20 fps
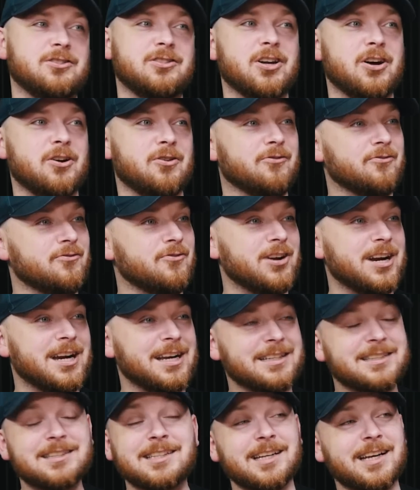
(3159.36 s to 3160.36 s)
don't
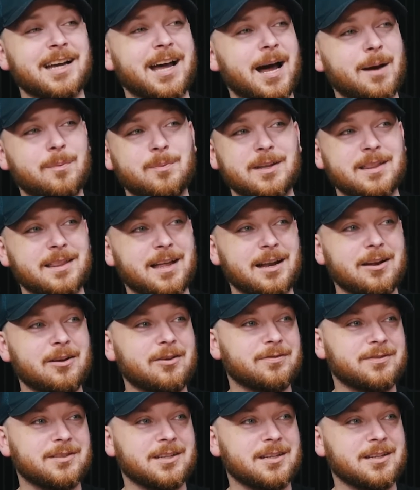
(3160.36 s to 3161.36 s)
really see it happening that
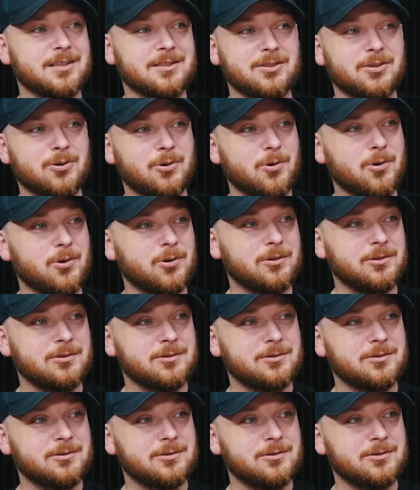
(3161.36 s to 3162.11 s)
often at all.